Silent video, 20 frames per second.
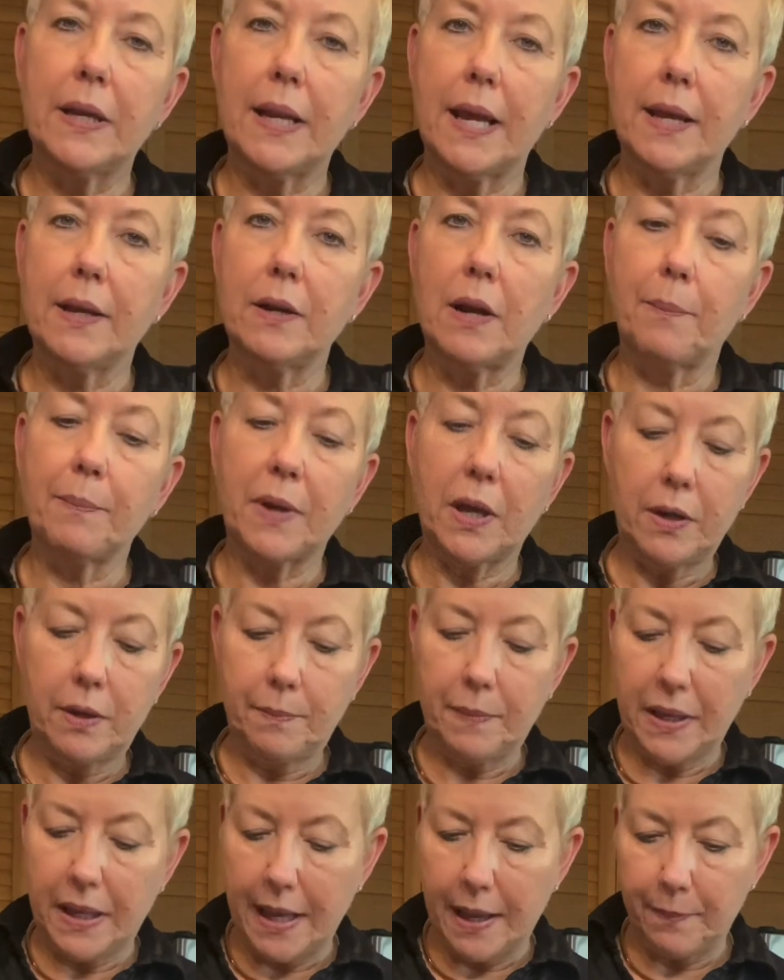and I'm going to
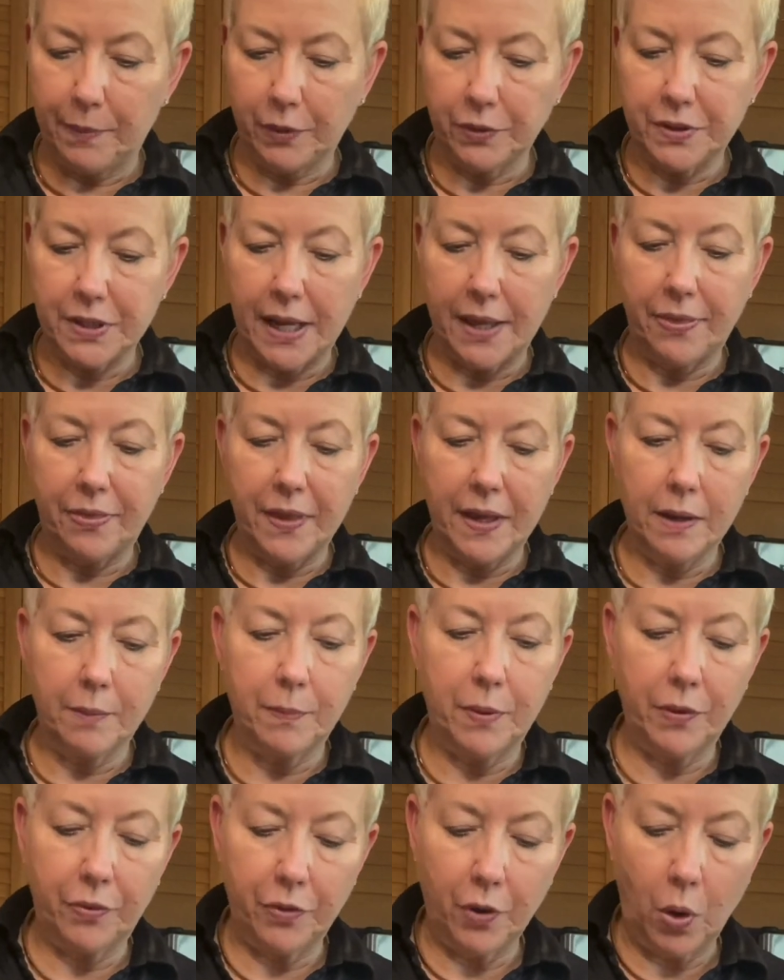be able to, I think,
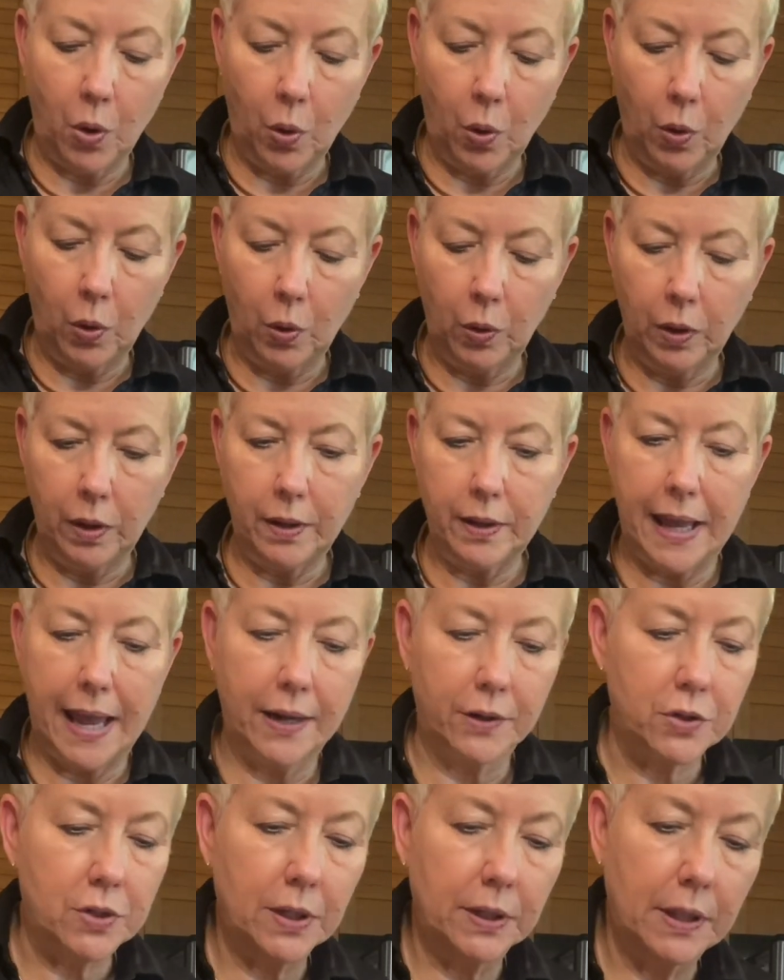put the whole,
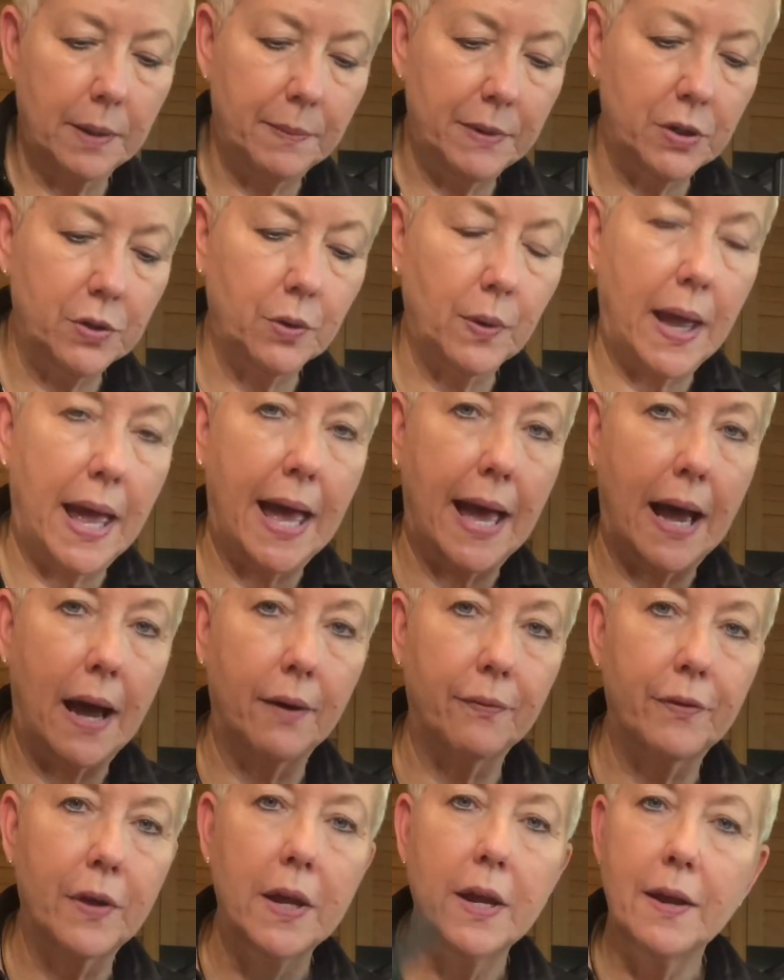actually let me do
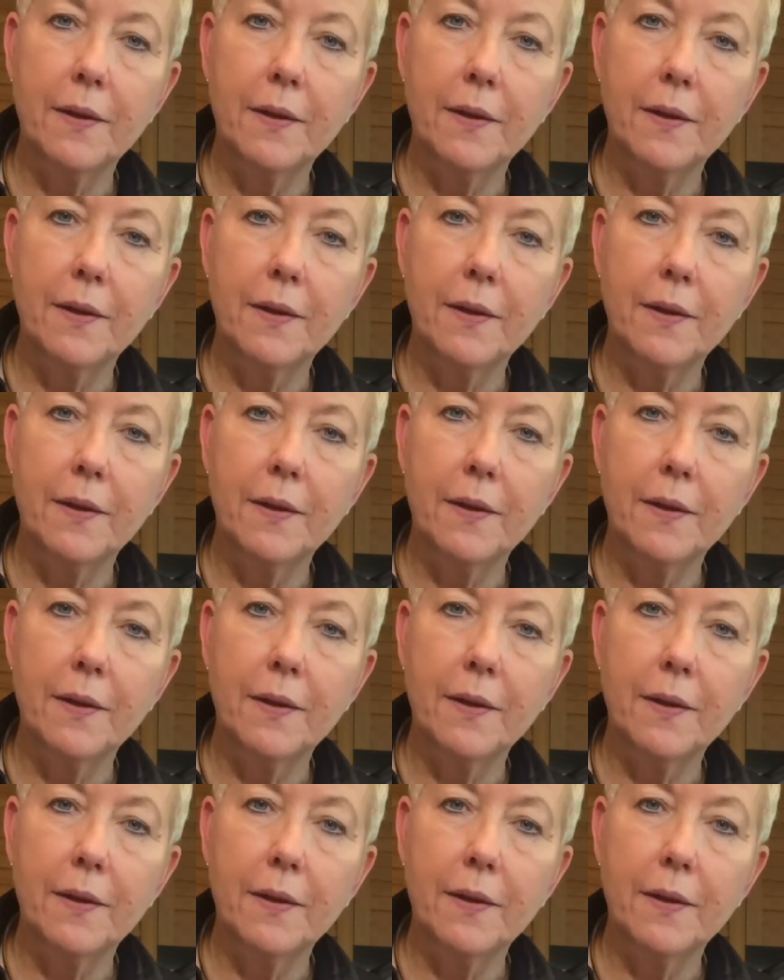half.